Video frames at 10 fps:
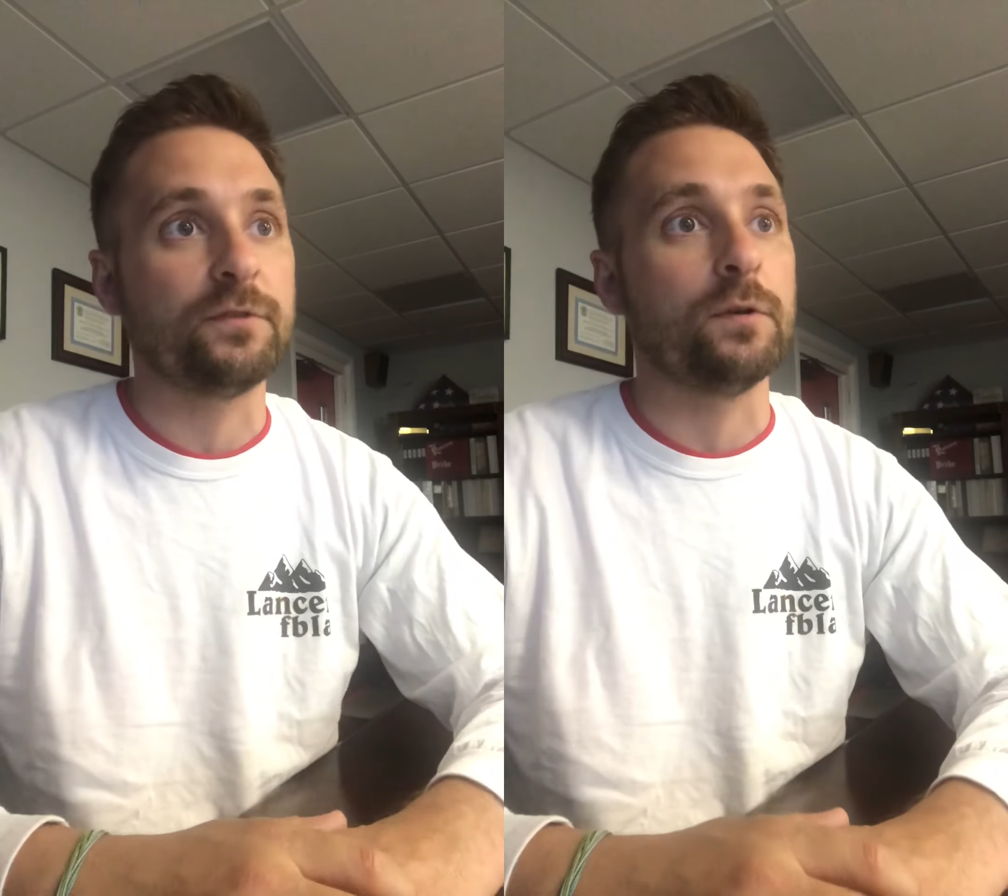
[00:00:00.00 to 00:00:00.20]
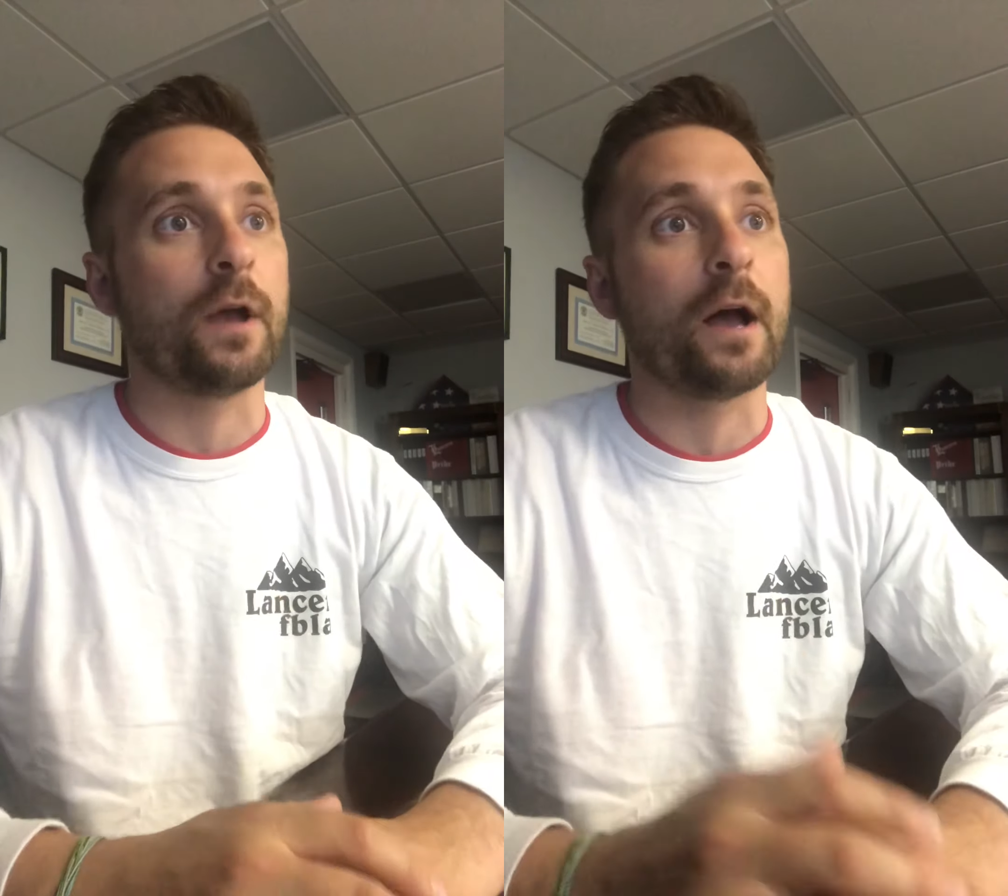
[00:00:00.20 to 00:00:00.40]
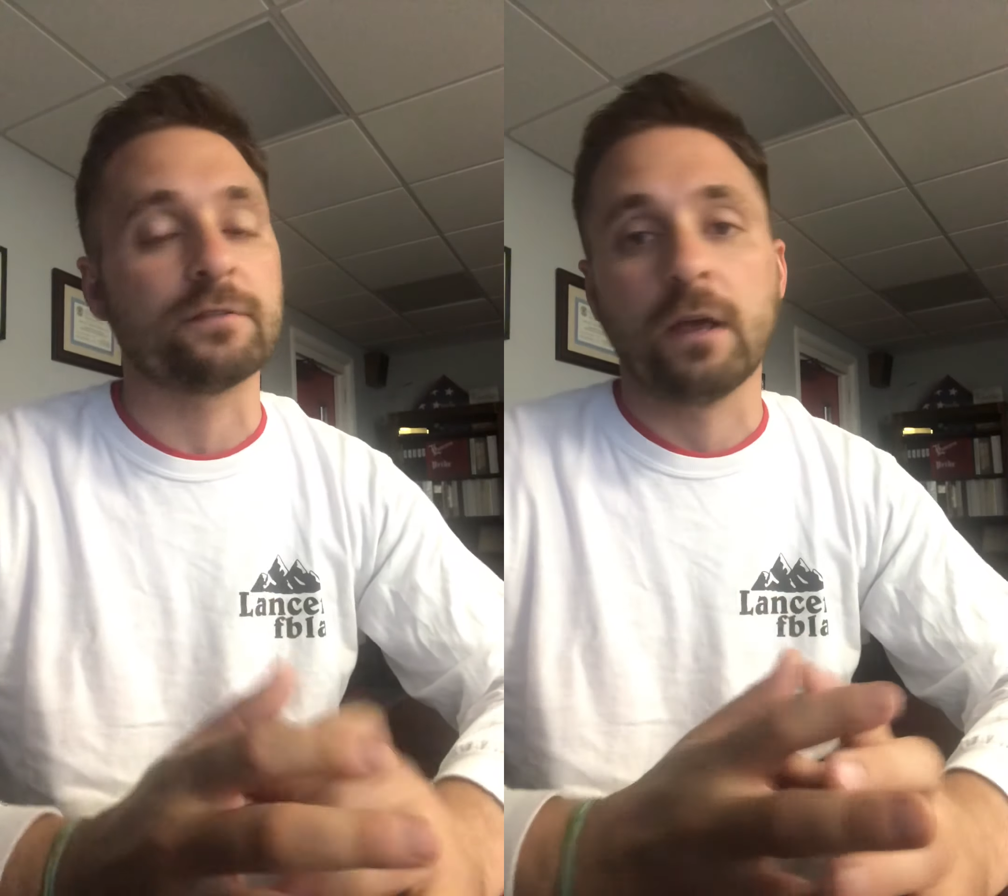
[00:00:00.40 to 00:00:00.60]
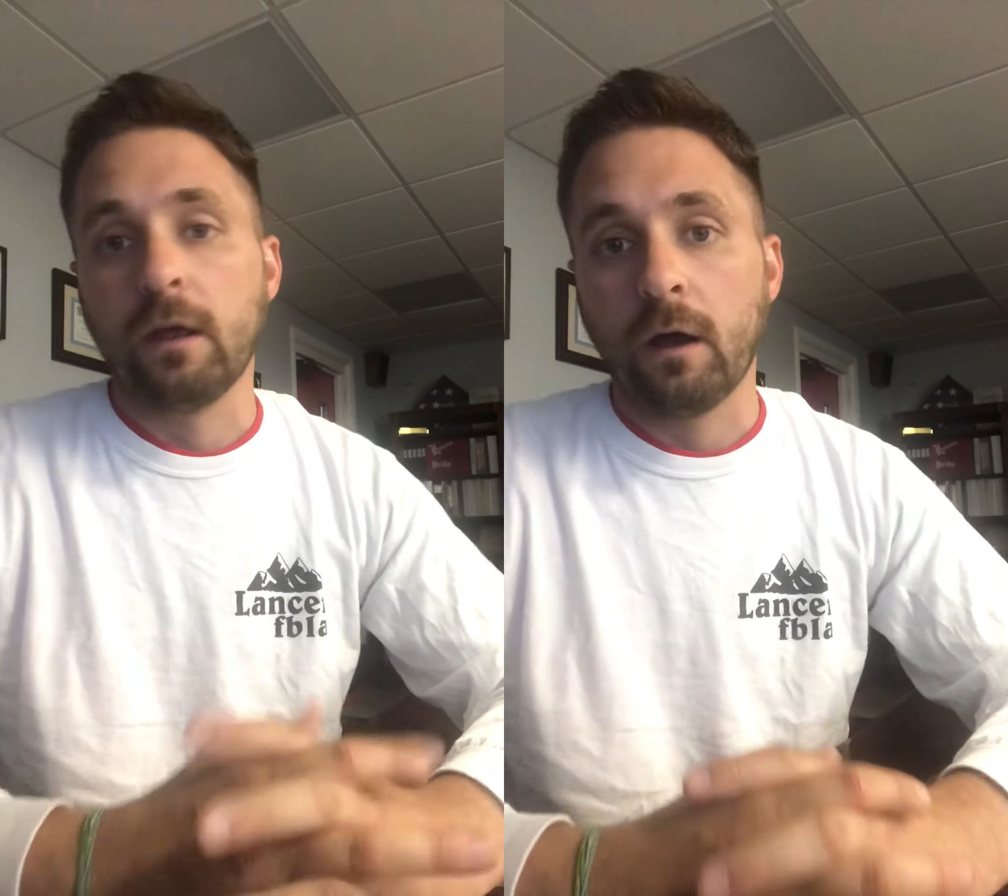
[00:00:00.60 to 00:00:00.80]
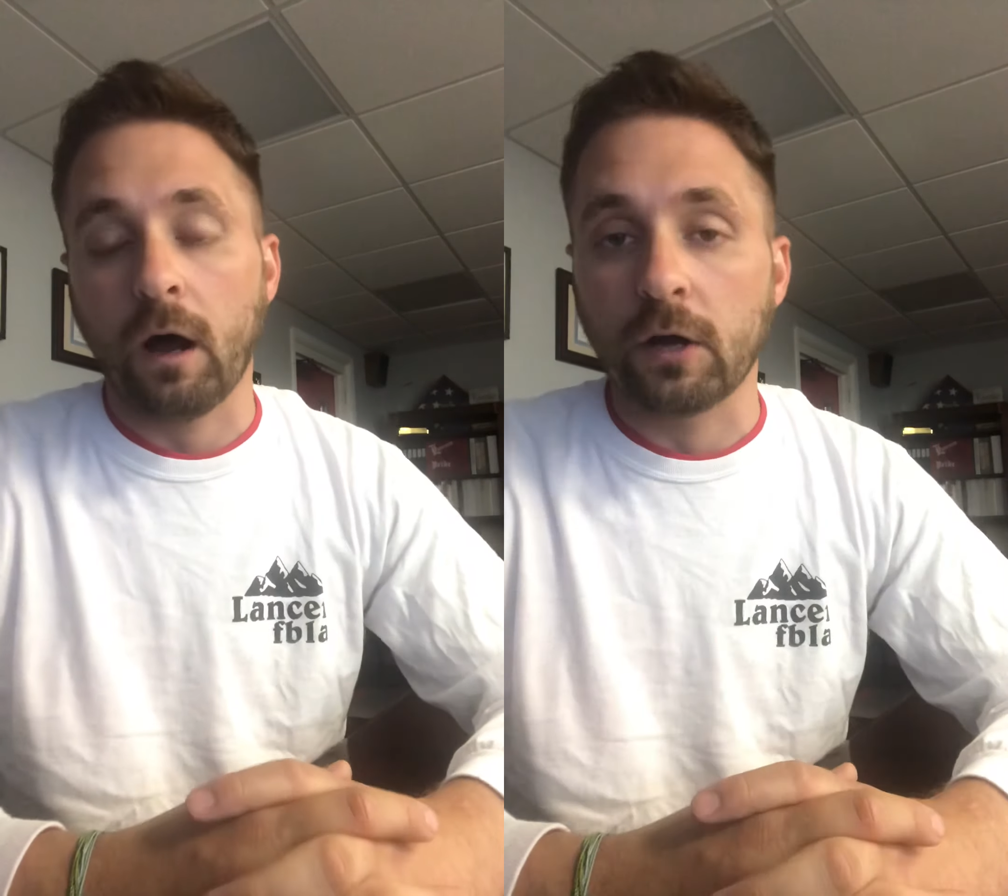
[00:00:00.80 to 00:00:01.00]
to you guys
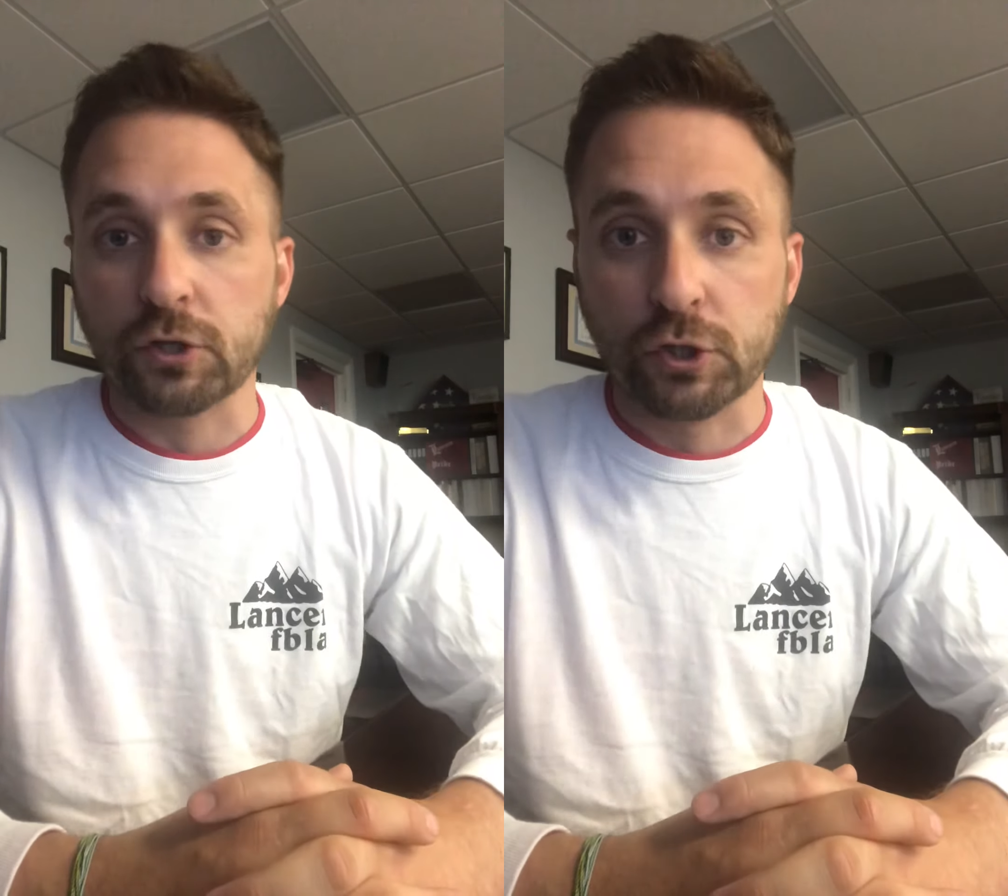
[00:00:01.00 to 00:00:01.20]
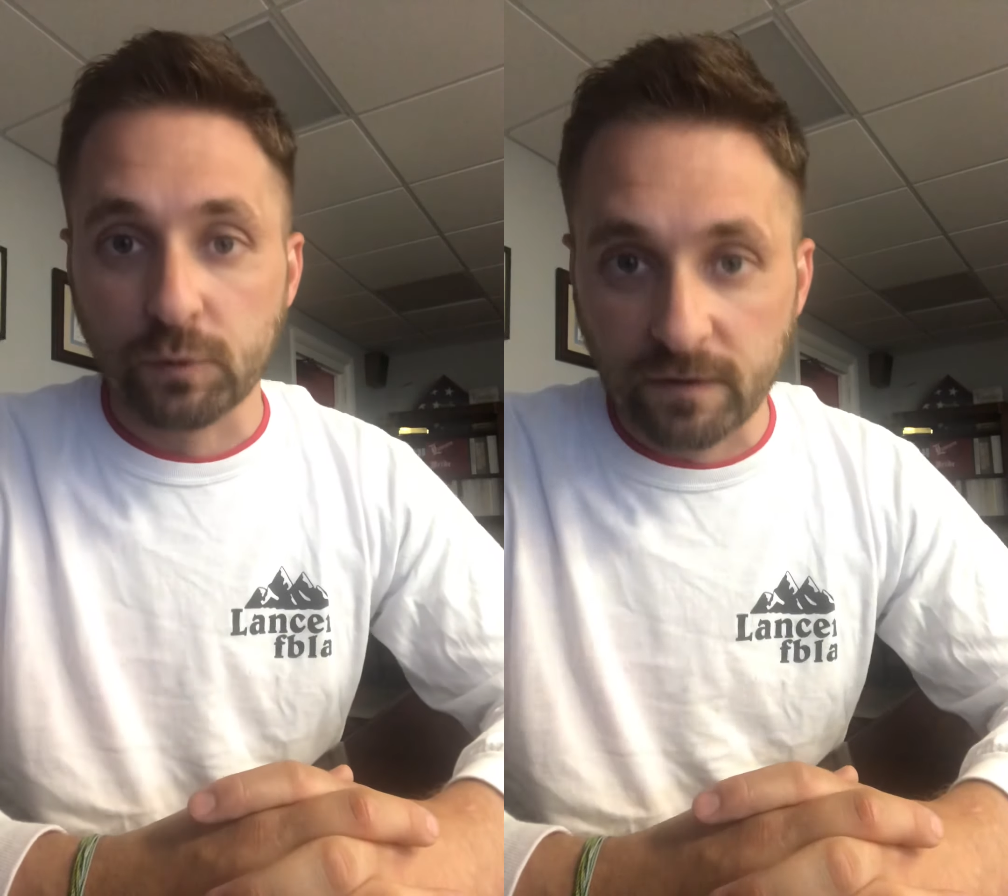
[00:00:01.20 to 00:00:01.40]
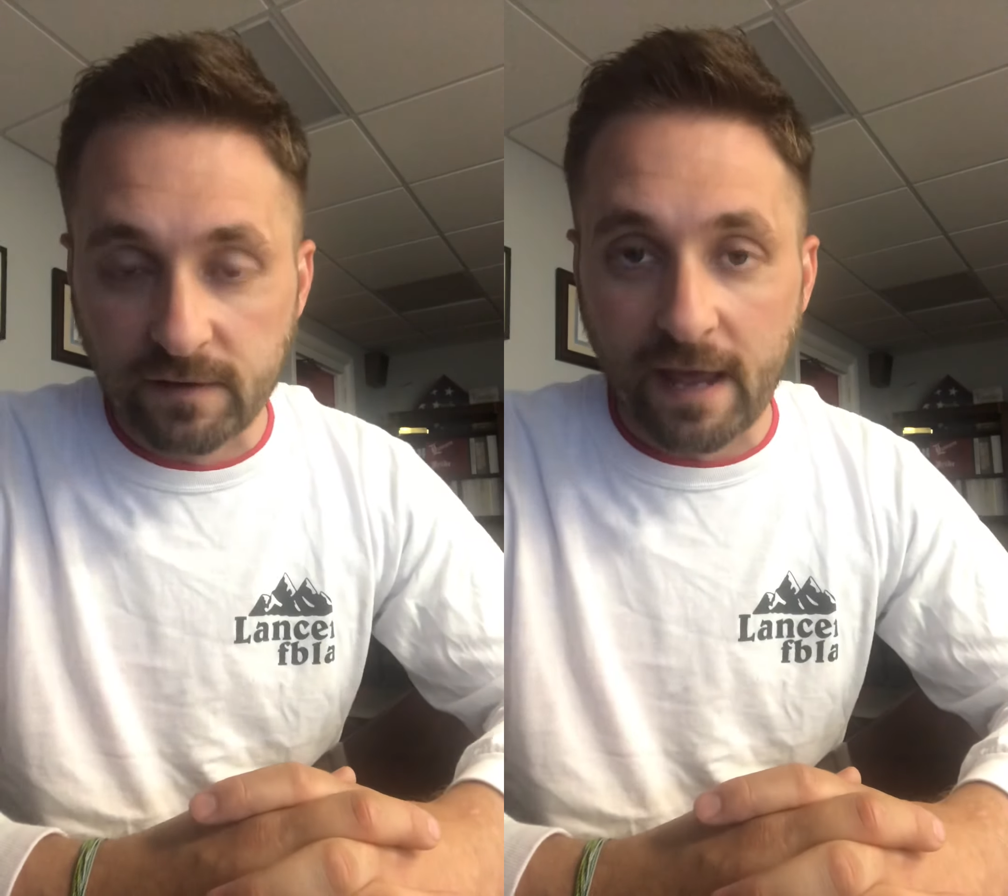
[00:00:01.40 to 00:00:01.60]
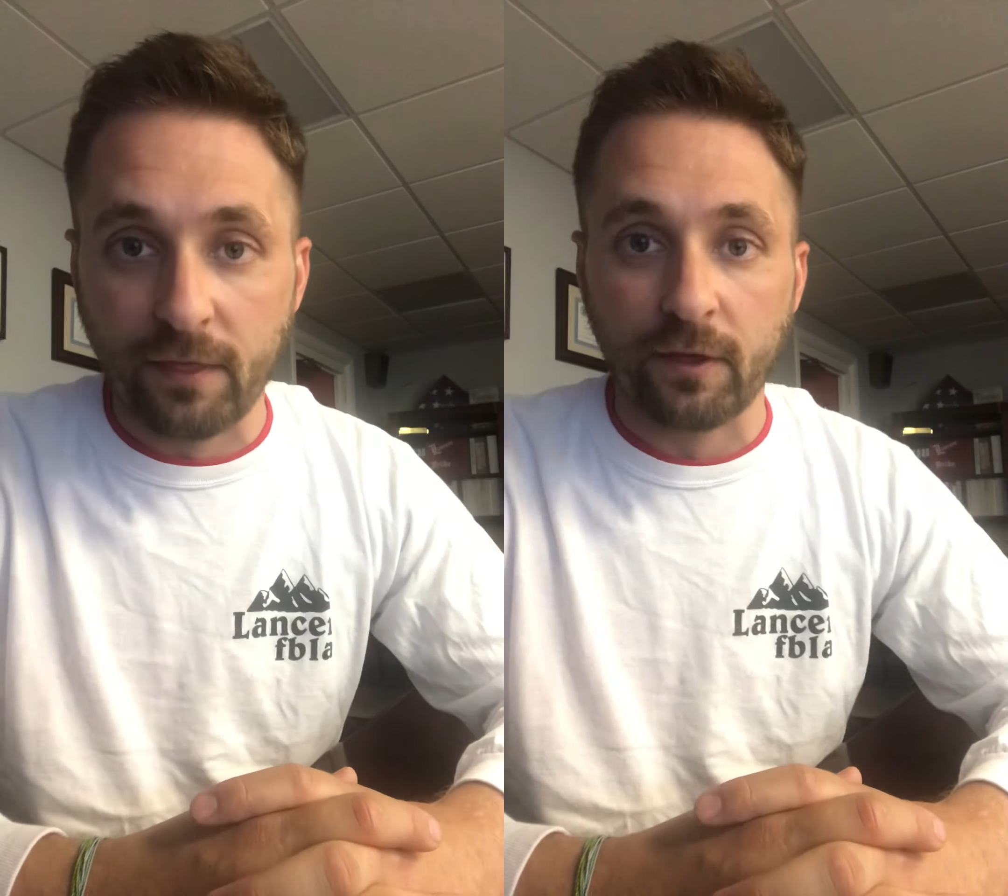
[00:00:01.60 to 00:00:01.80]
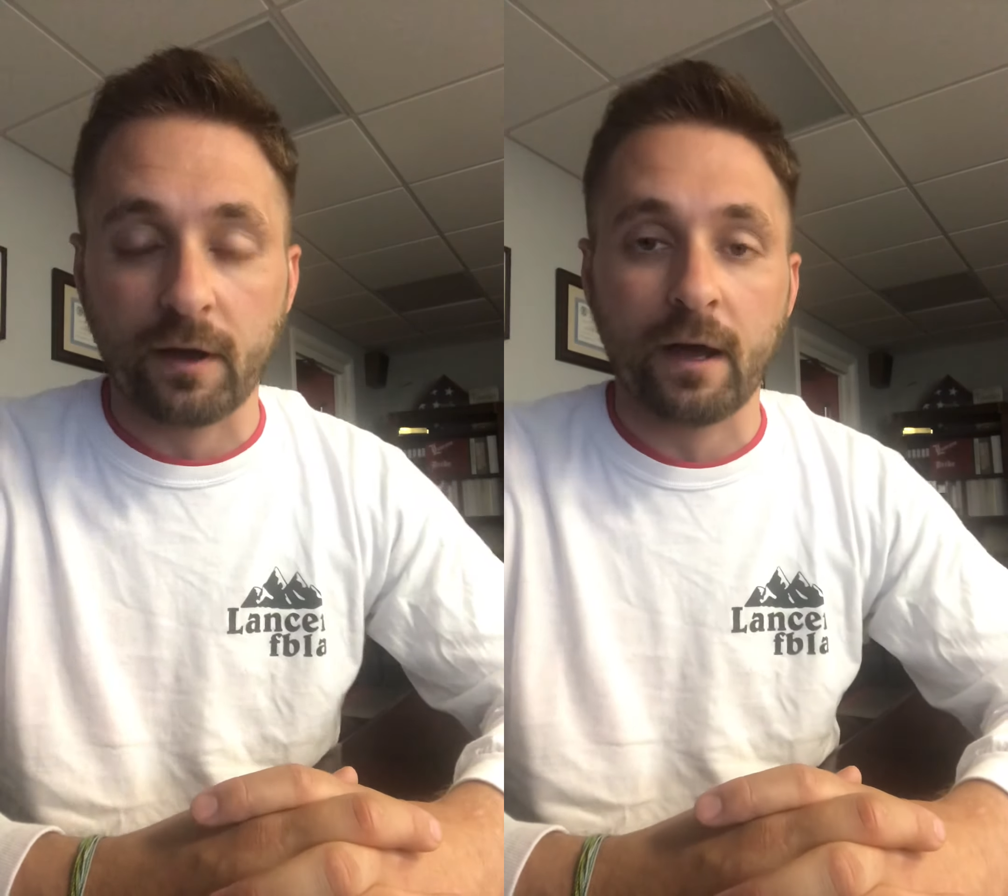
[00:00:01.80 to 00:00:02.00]
on June 10th.